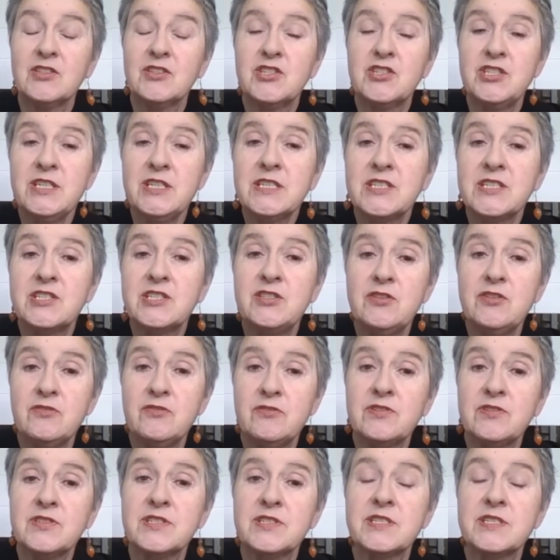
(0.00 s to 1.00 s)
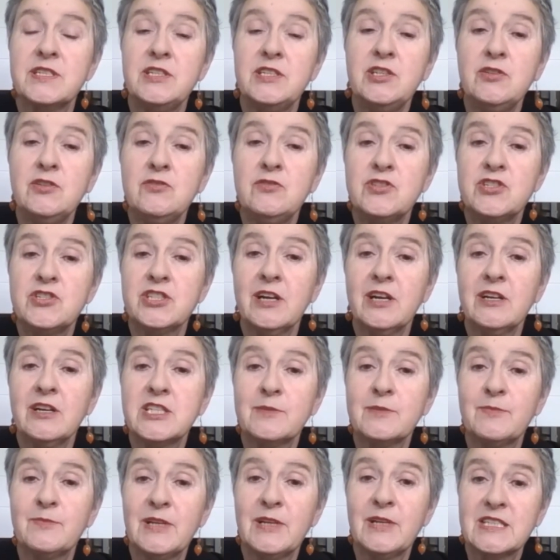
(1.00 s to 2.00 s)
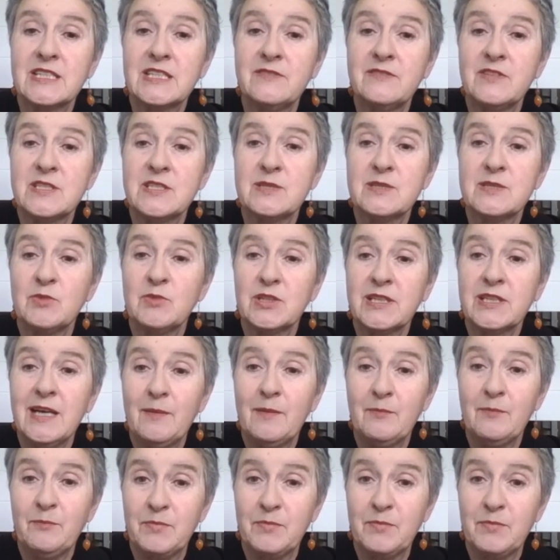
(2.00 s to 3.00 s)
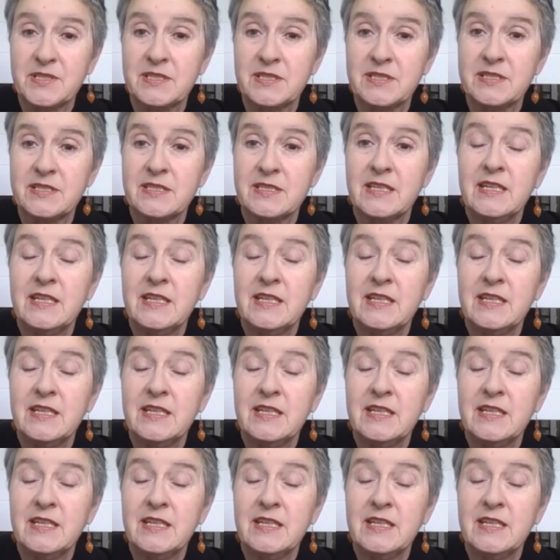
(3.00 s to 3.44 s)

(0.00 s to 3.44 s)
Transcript: Shia students use charitable activism on campus.